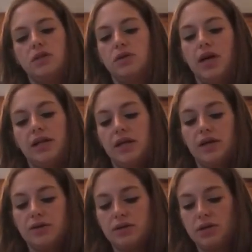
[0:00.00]
You can let it
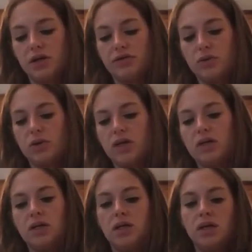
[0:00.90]
go a little longer if you want,
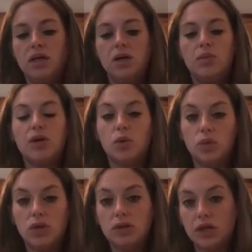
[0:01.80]
but it
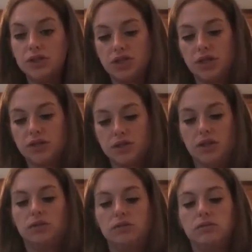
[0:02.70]
will crunch on its
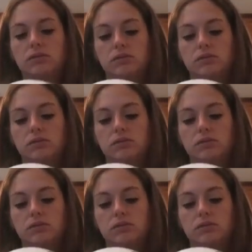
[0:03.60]
own.